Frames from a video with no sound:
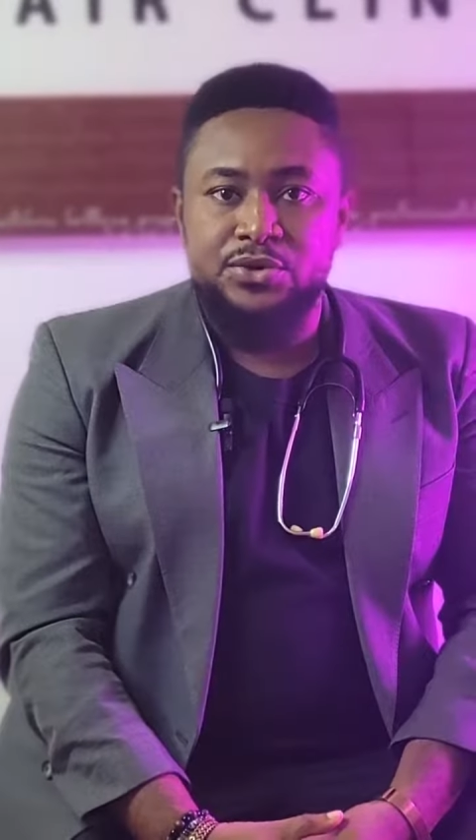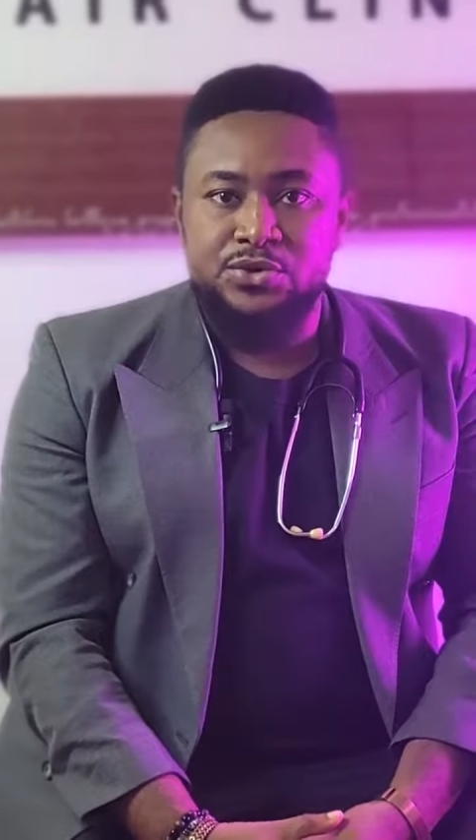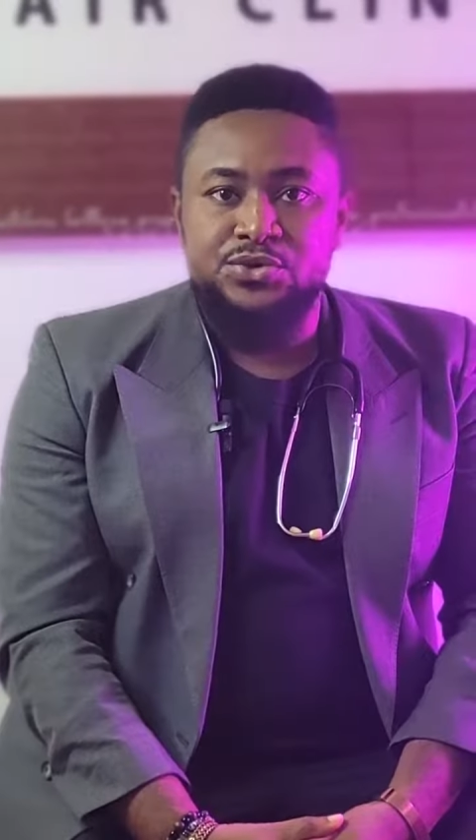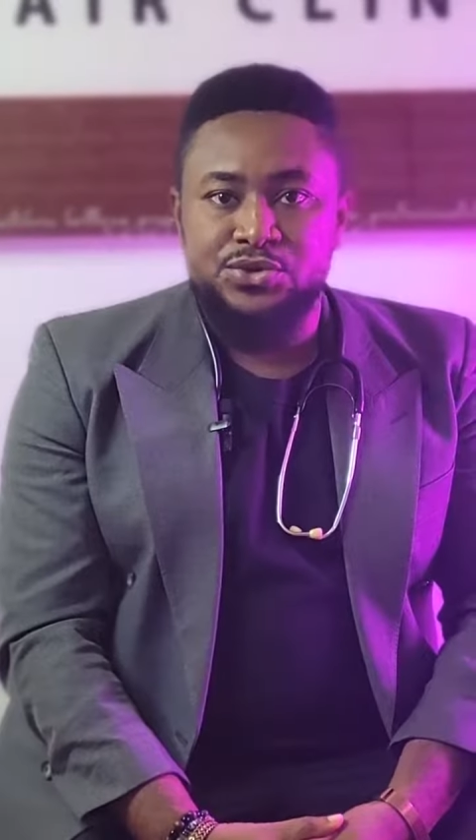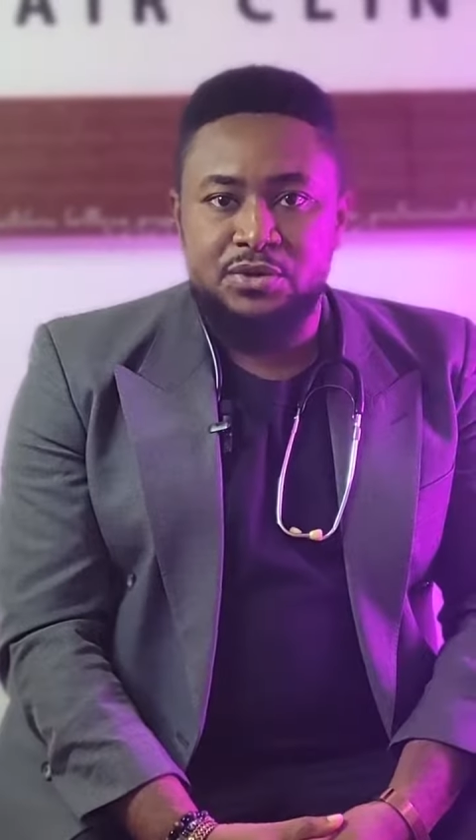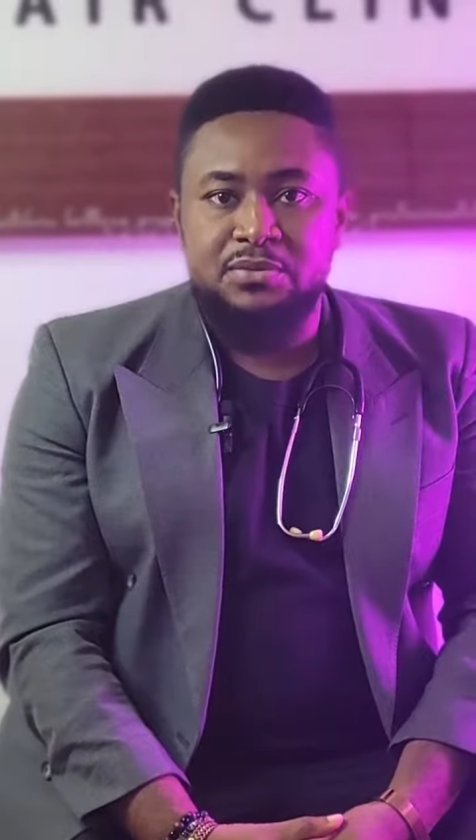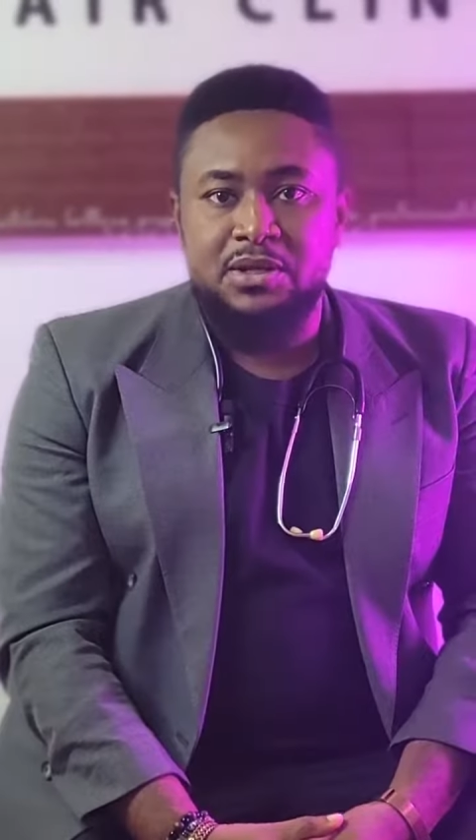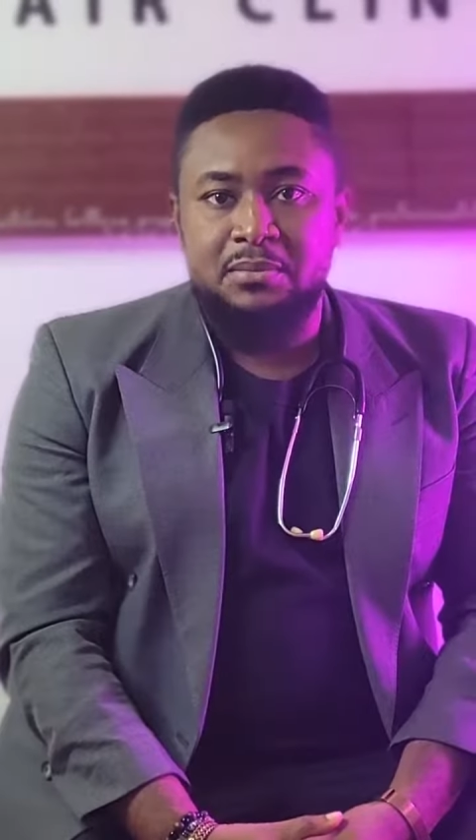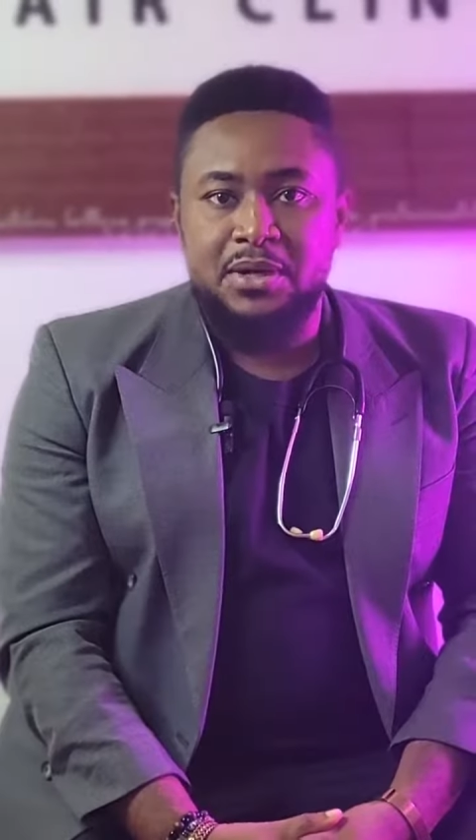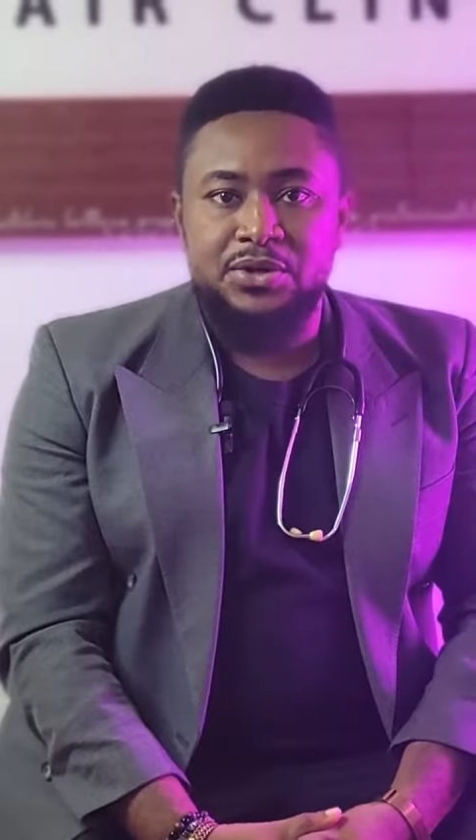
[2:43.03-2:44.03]
do something
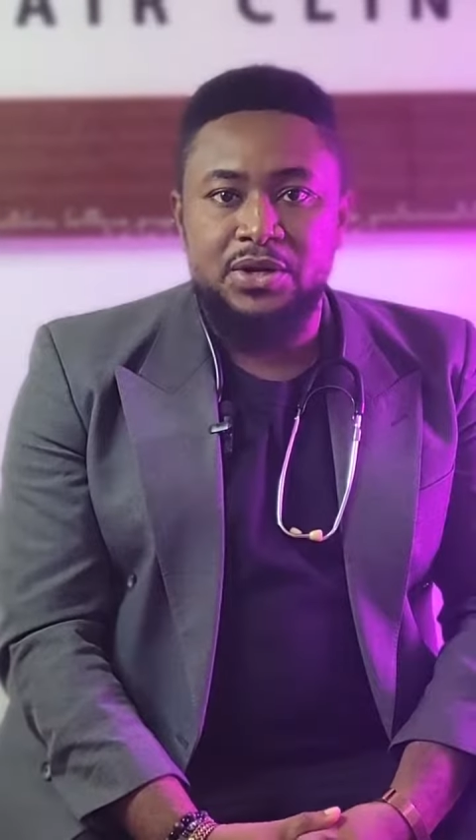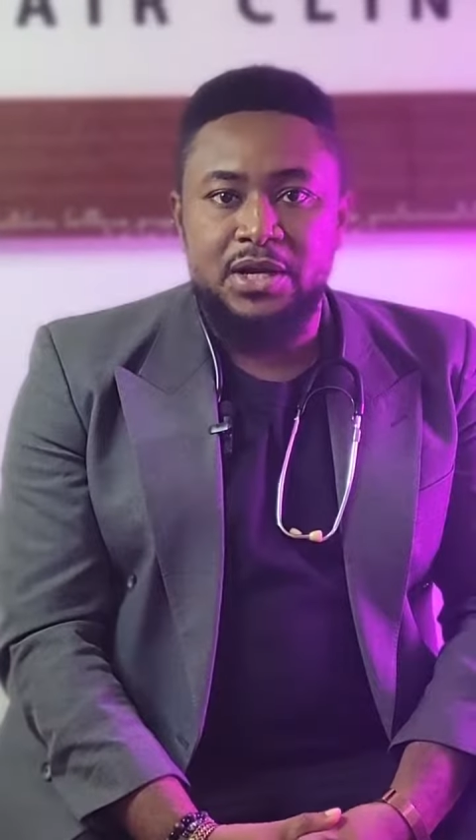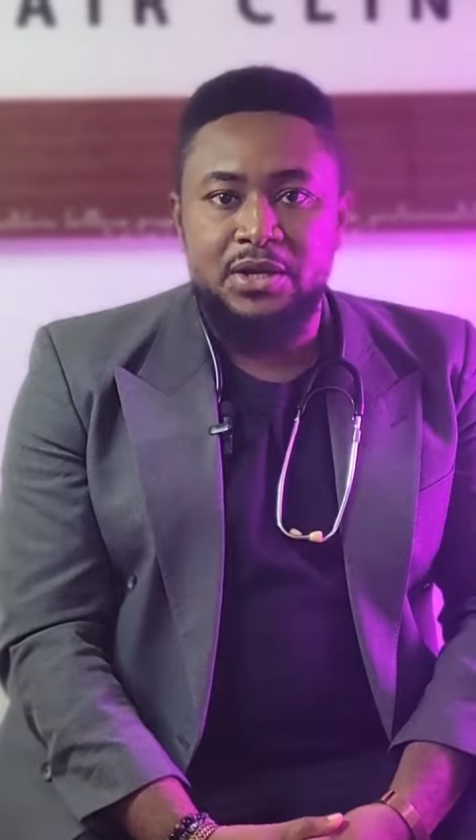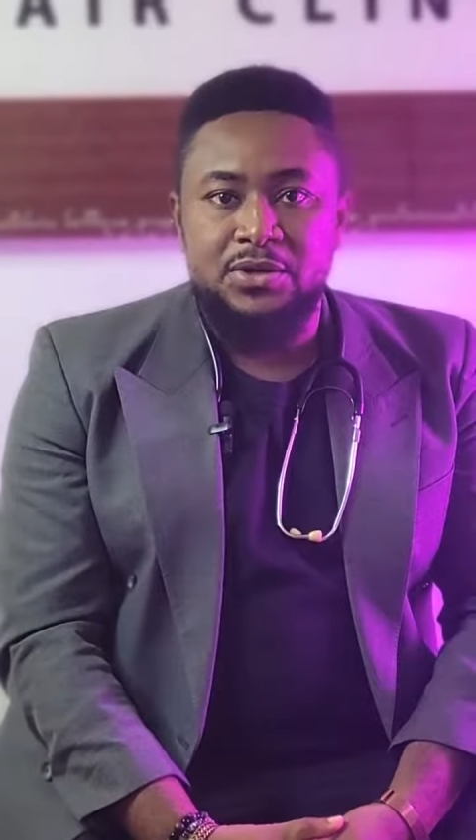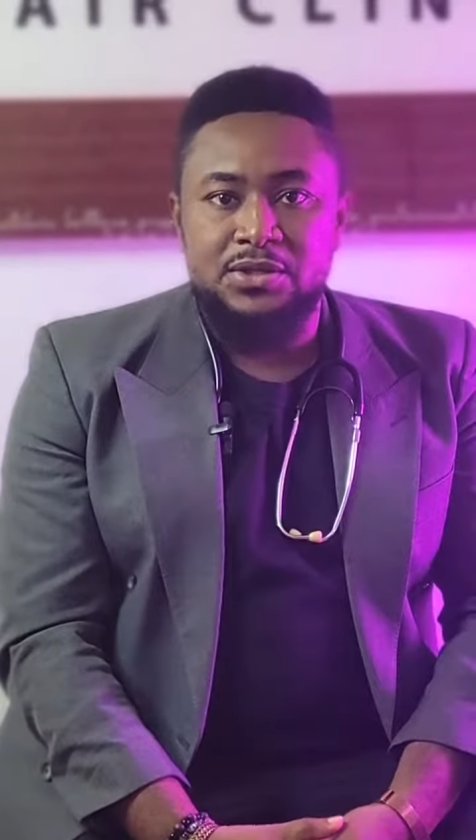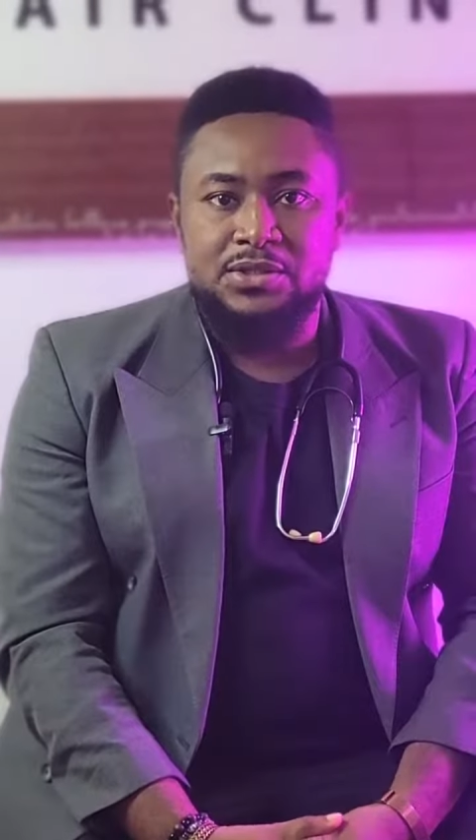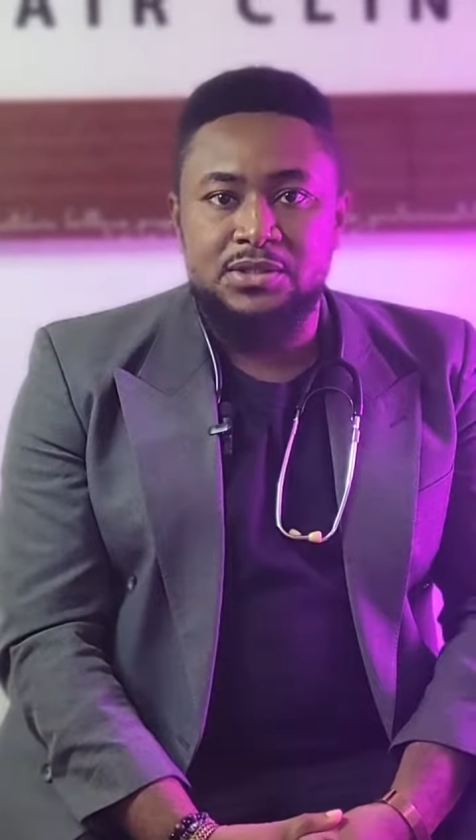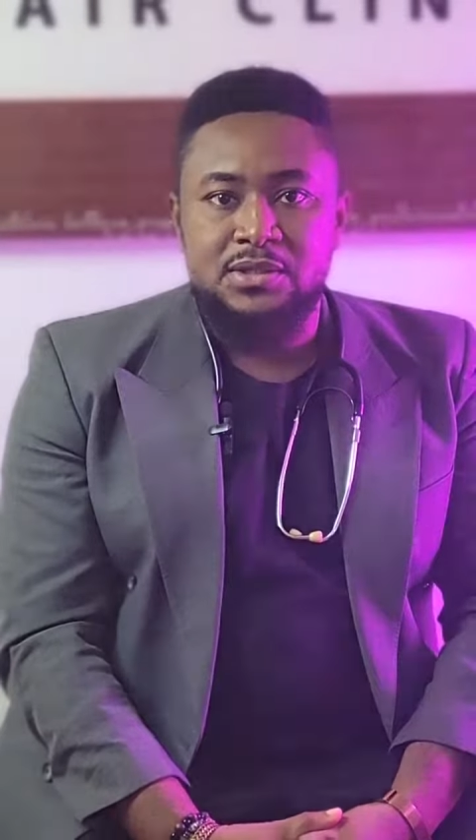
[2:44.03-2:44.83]
about your hair loss.